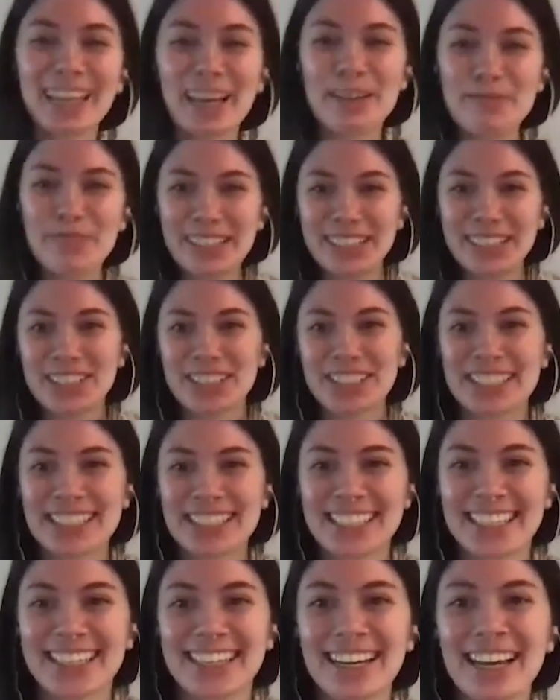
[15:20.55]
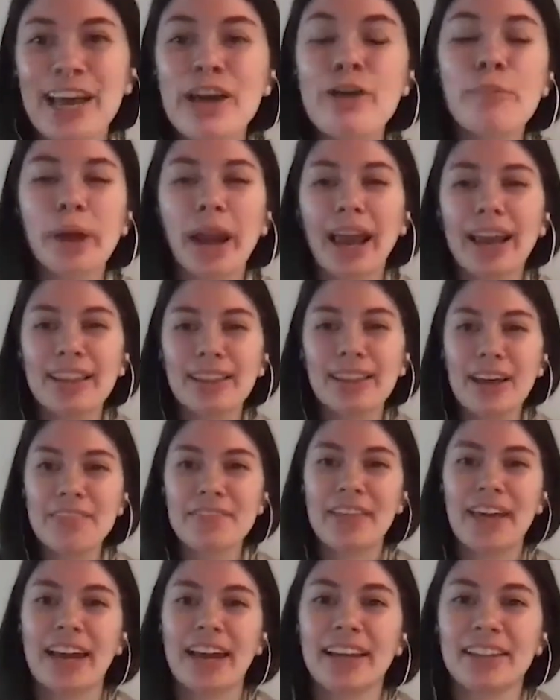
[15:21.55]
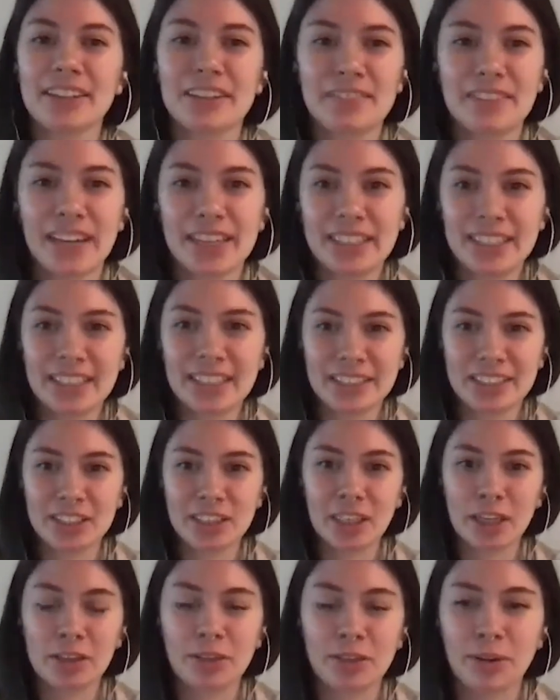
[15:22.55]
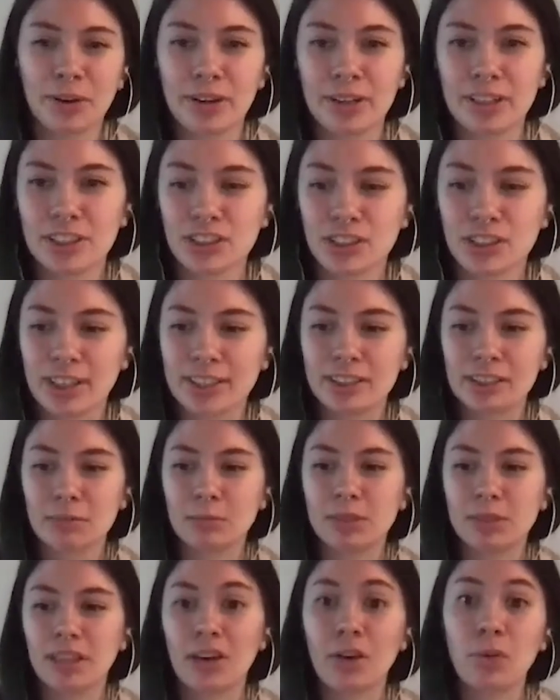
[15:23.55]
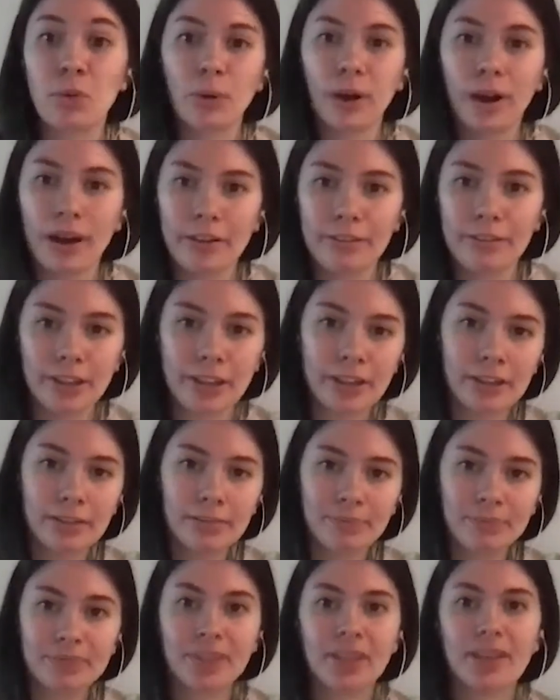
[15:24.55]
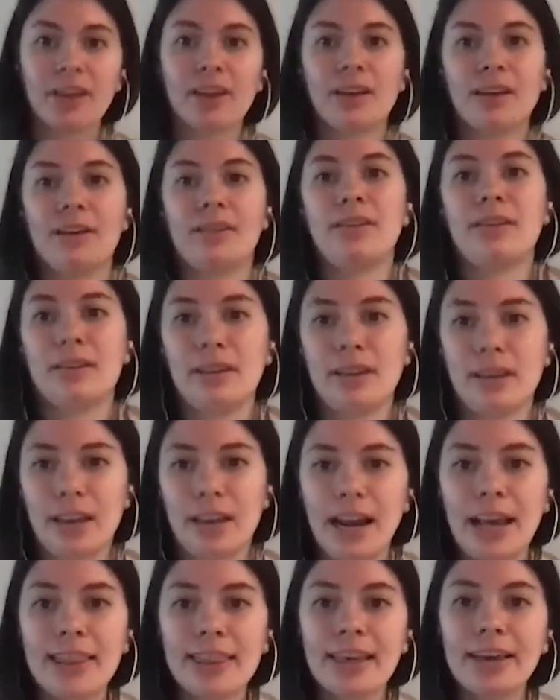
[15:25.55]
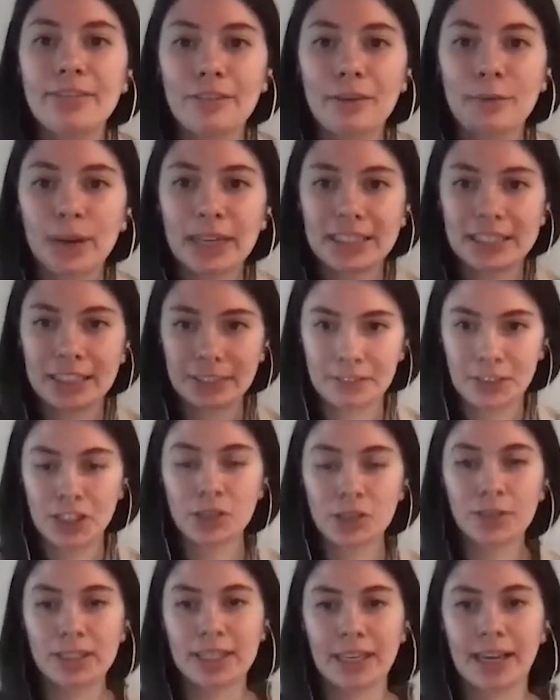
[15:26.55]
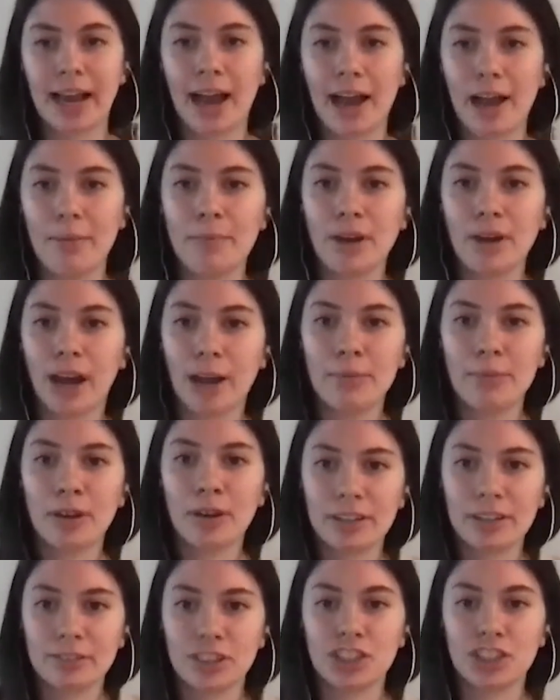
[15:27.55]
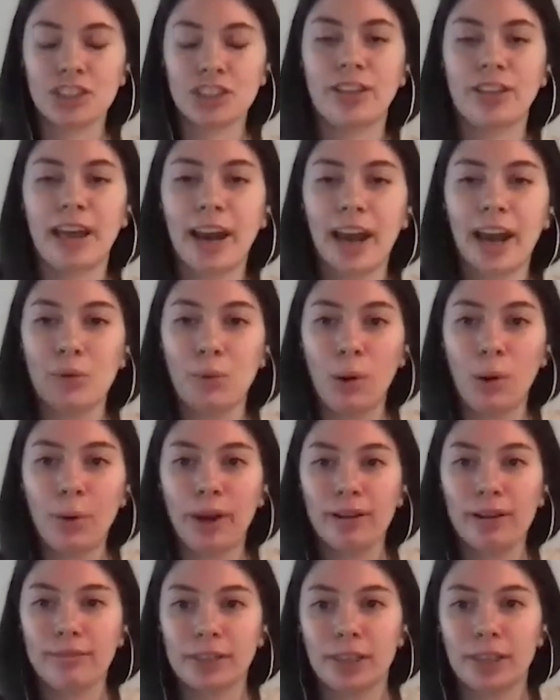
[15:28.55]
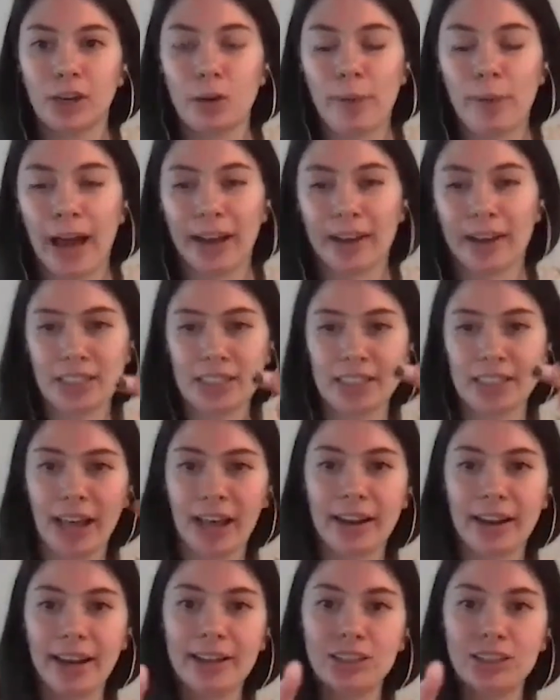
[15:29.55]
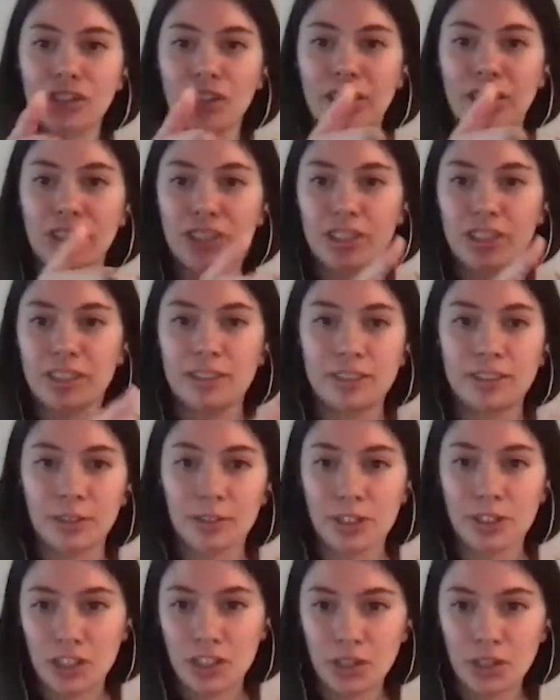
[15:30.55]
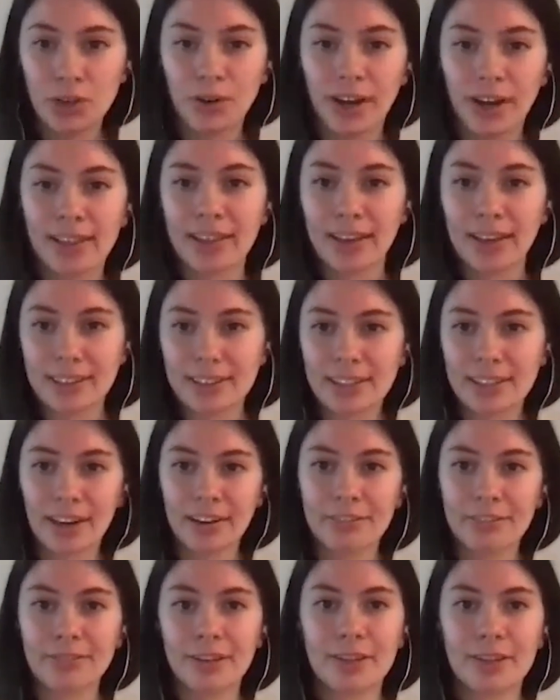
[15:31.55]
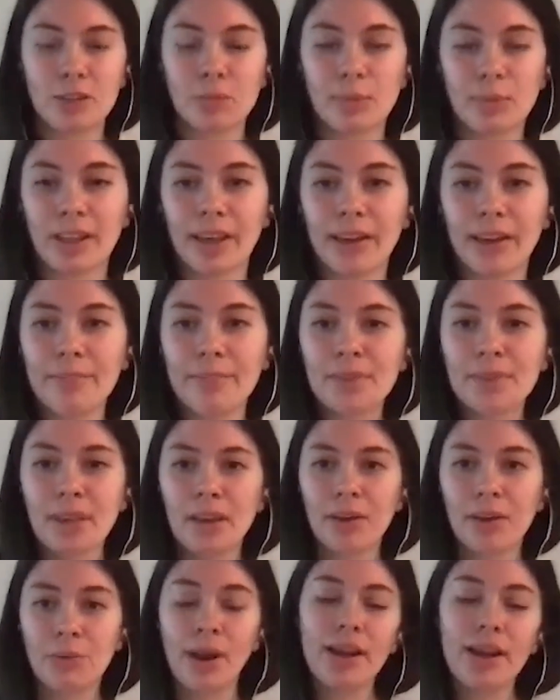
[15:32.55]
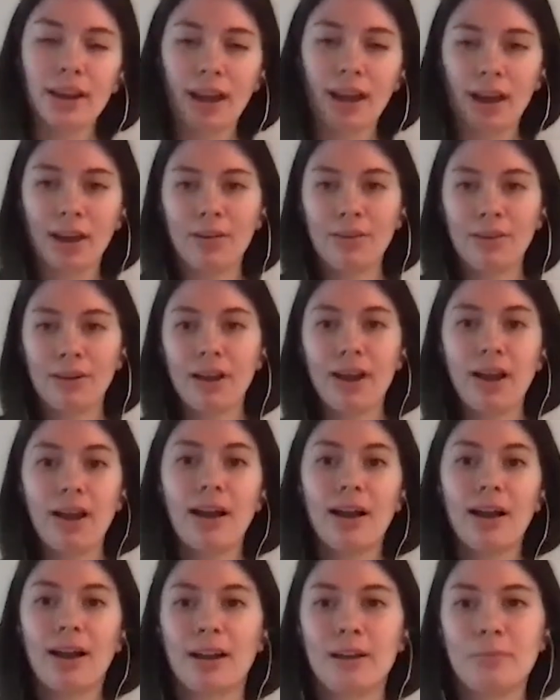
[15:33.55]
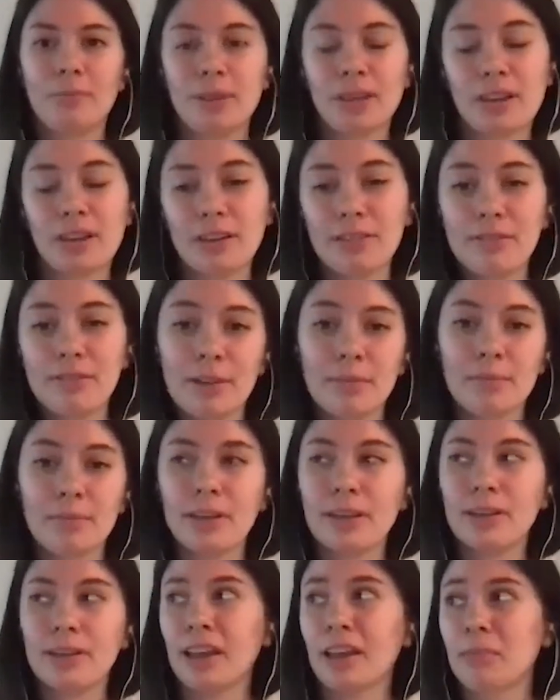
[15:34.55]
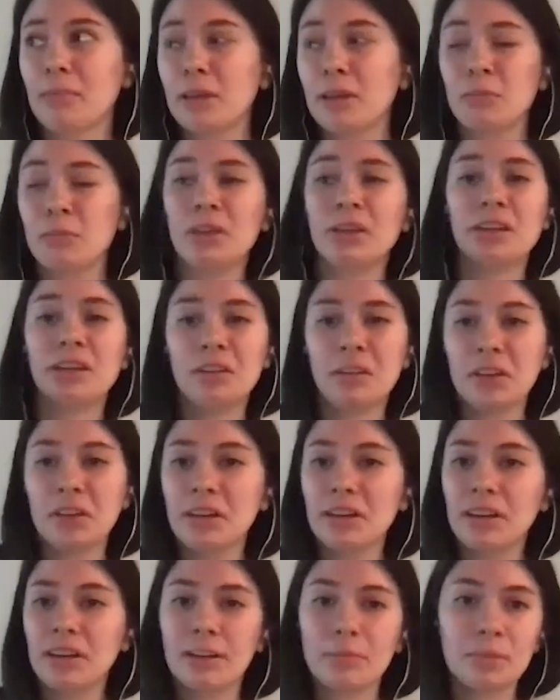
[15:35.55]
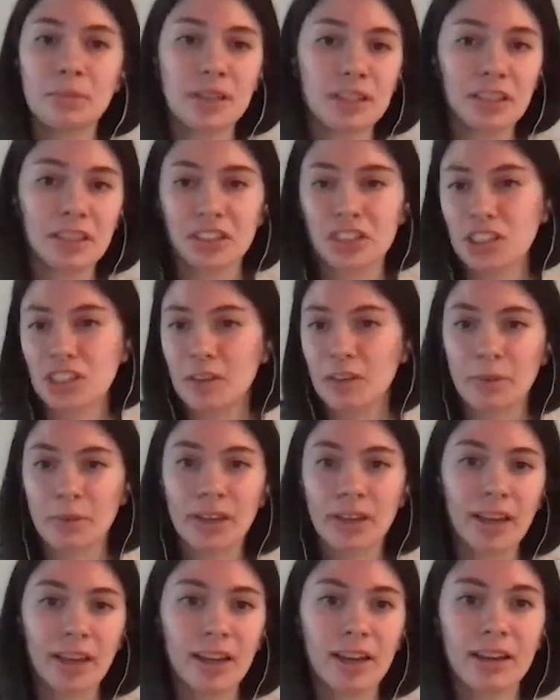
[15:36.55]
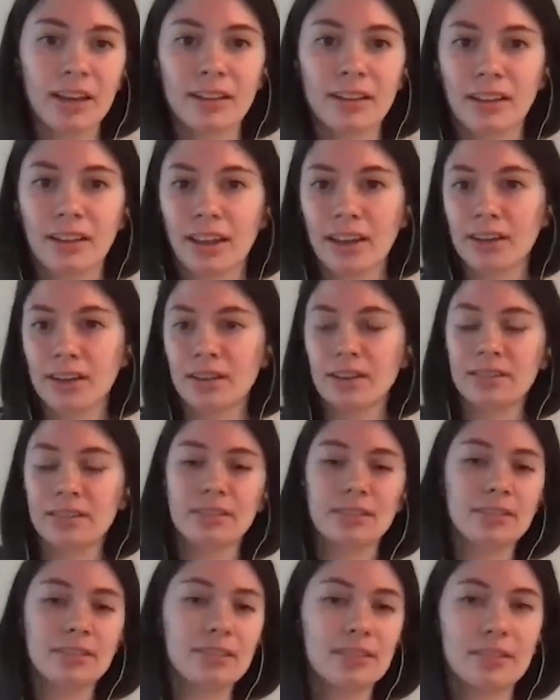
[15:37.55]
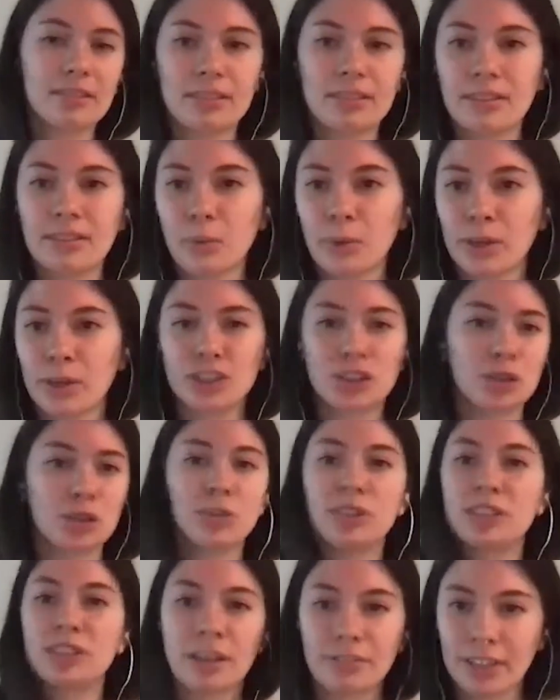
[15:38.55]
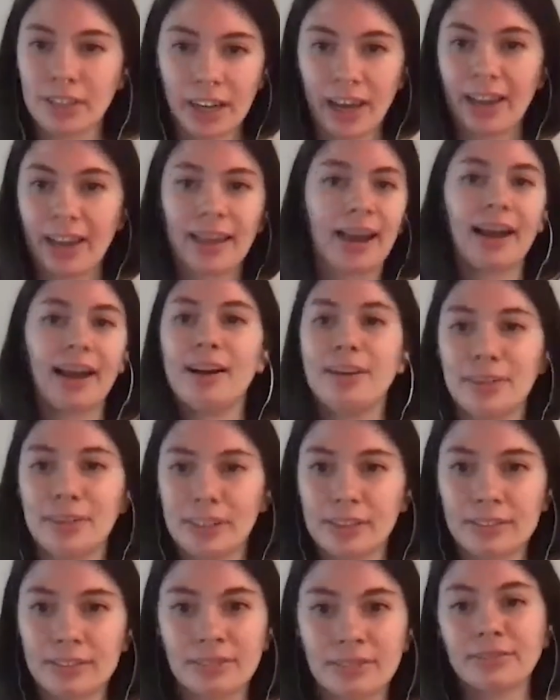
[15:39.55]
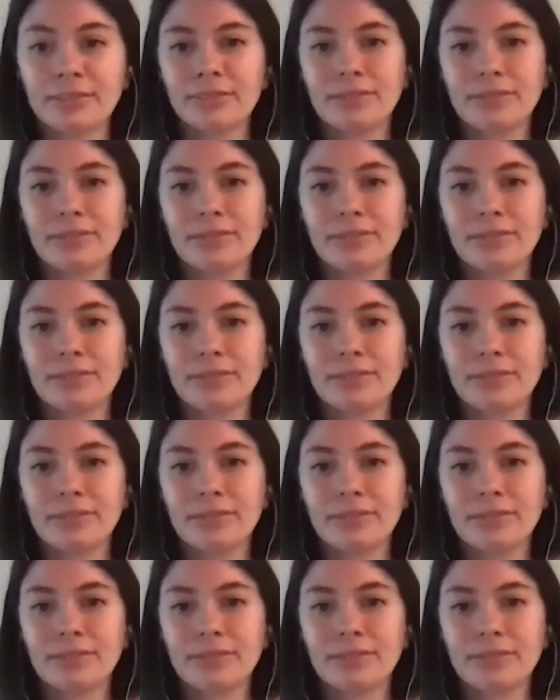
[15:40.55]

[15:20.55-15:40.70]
I'm interested. But I love that. I love that he can just like throw on a dress and be like, what of it? Yeah. And I think exactly. for myself too, it's like I'm I'm not even sure that I won't ever go back into that androgynous zone too. I think it's kind of fun to be like, right now, I'm being kind of femme and like maybe in a year I'm gonna like shave my head and like wear suits every day. Like I don't know.